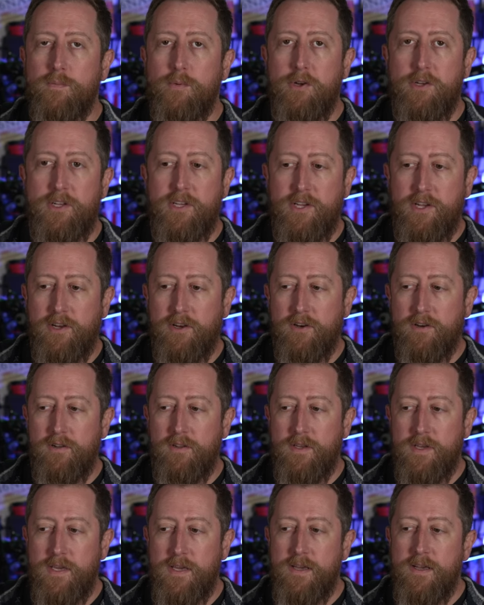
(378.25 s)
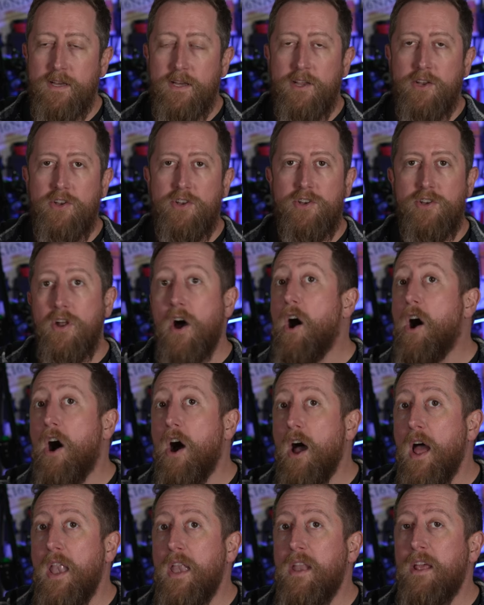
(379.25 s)
particularly
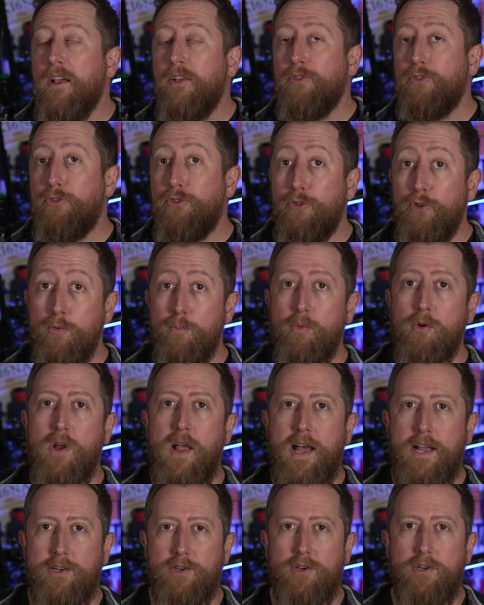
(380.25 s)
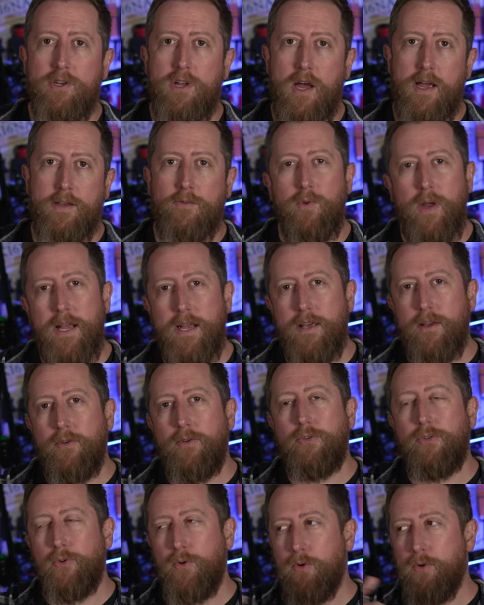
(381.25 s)
non-super heterodyne
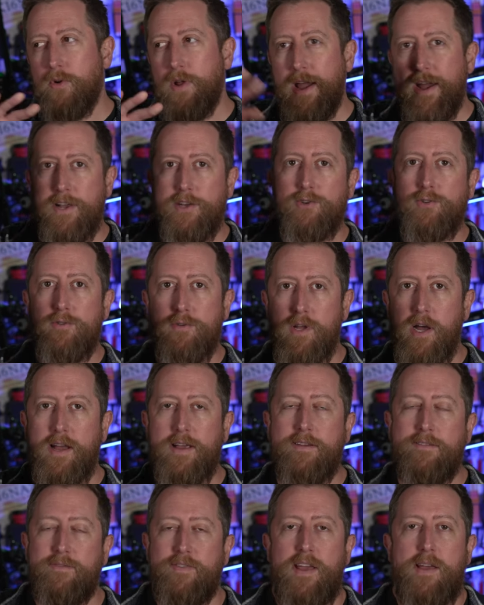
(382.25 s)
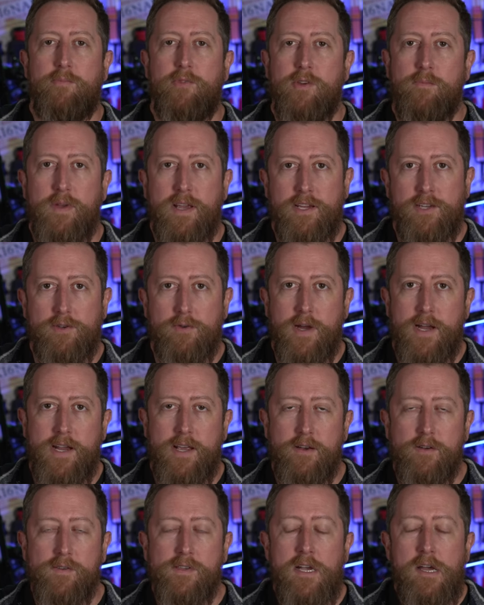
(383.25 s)
radios or heterodyne family-based
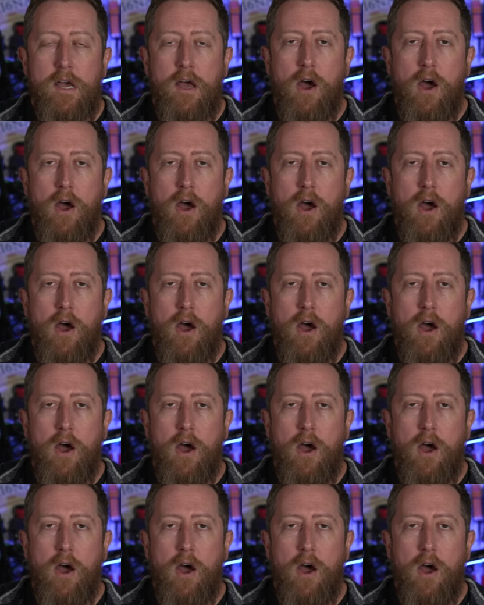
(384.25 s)
radios,